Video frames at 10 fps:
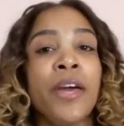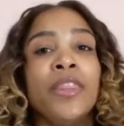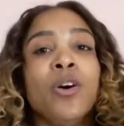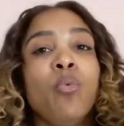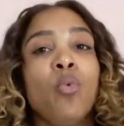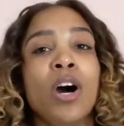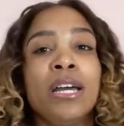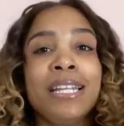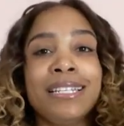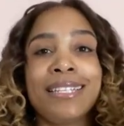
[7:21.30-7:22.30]
The
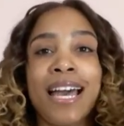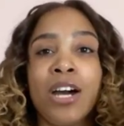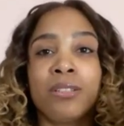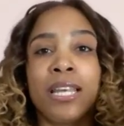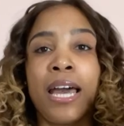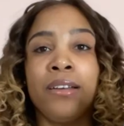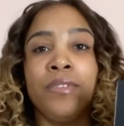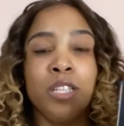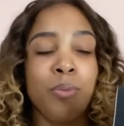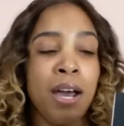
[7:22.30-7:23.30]
one downside of
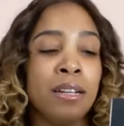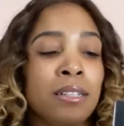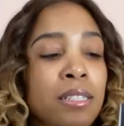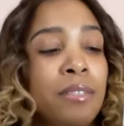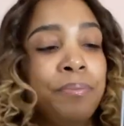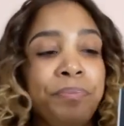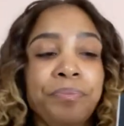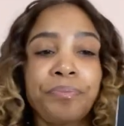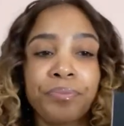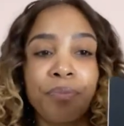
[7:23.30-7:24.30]
this product
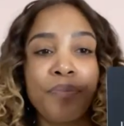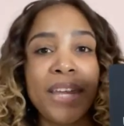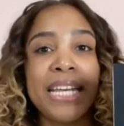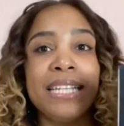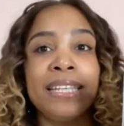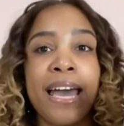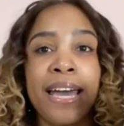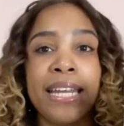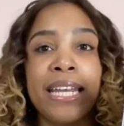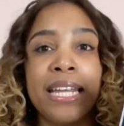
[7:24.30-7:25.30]
is
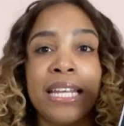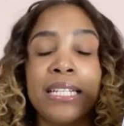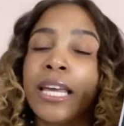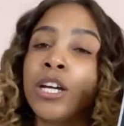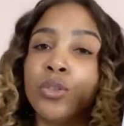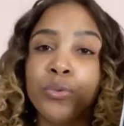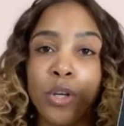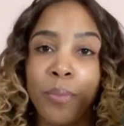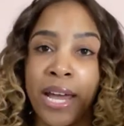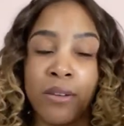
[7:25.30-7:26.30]
that it is a glued
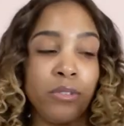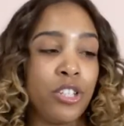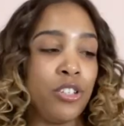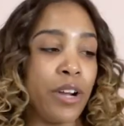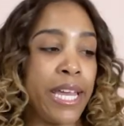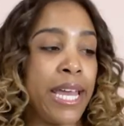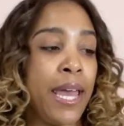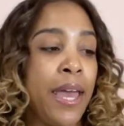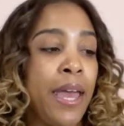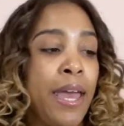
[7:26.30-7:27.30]
notepad, which is great.
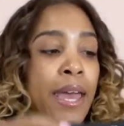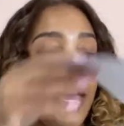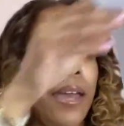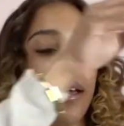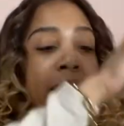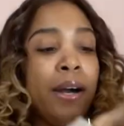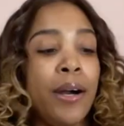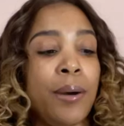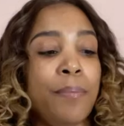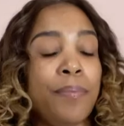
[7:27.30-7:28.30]

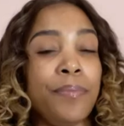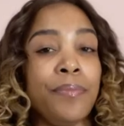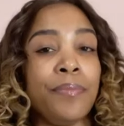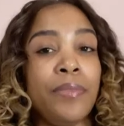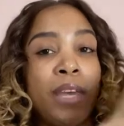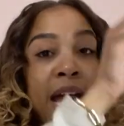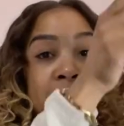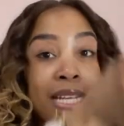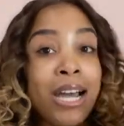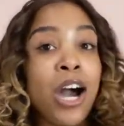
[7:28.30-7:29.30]
Um, it
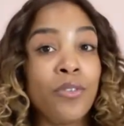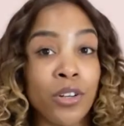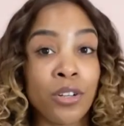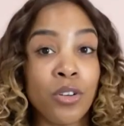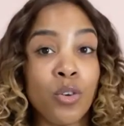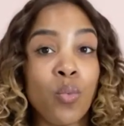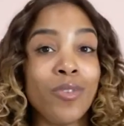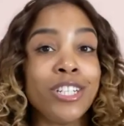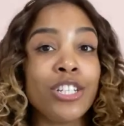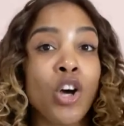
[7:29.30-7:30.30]
has a cover,
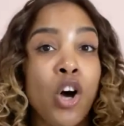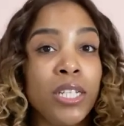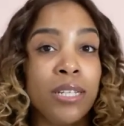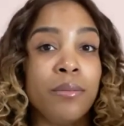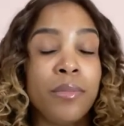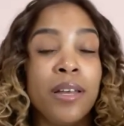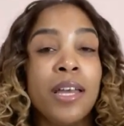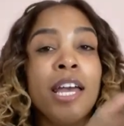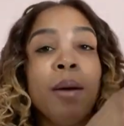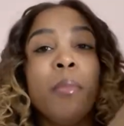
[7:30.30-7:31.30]
which is awesome,
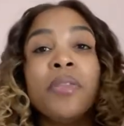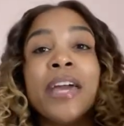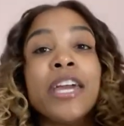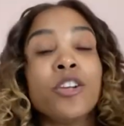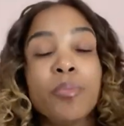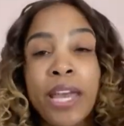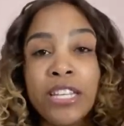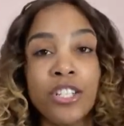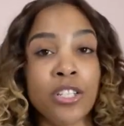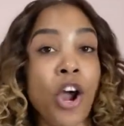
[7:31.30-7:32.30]
but the inner
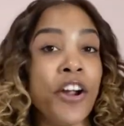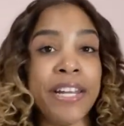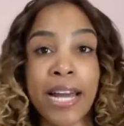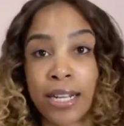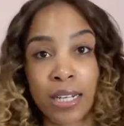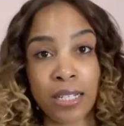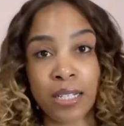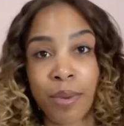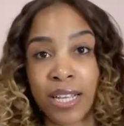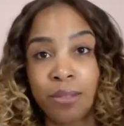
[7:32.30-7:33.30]
pages are not
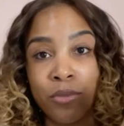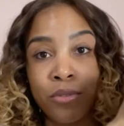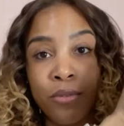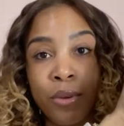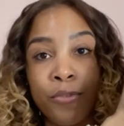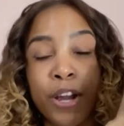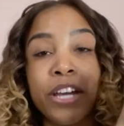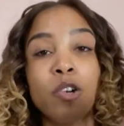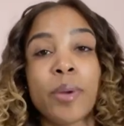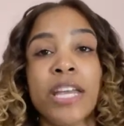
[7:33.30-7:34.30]
customizable. For
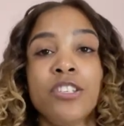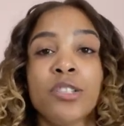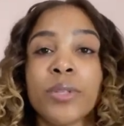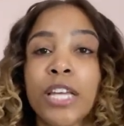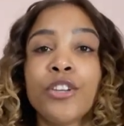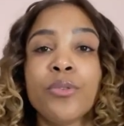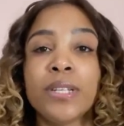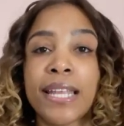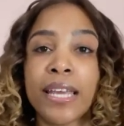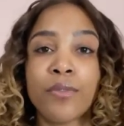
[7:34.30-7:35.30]
inner pages, what they do is
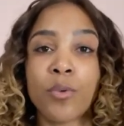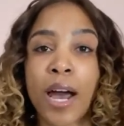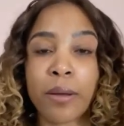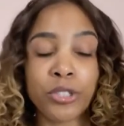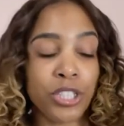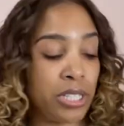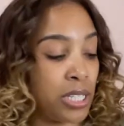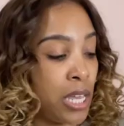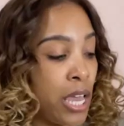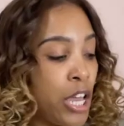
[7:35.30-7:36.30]
they give you options.
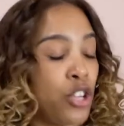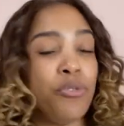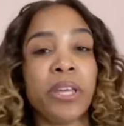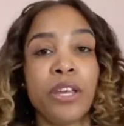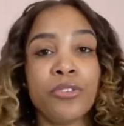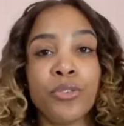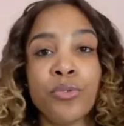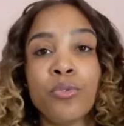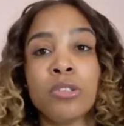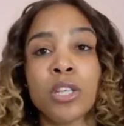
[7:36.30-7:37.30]
You can either
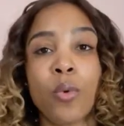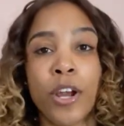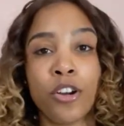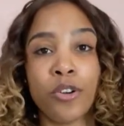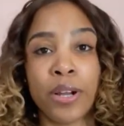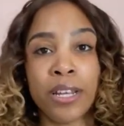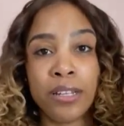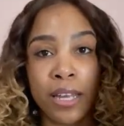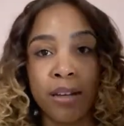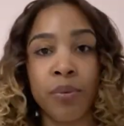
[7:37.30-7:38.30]
do square grid,
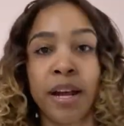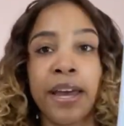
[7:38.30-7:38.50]
like what I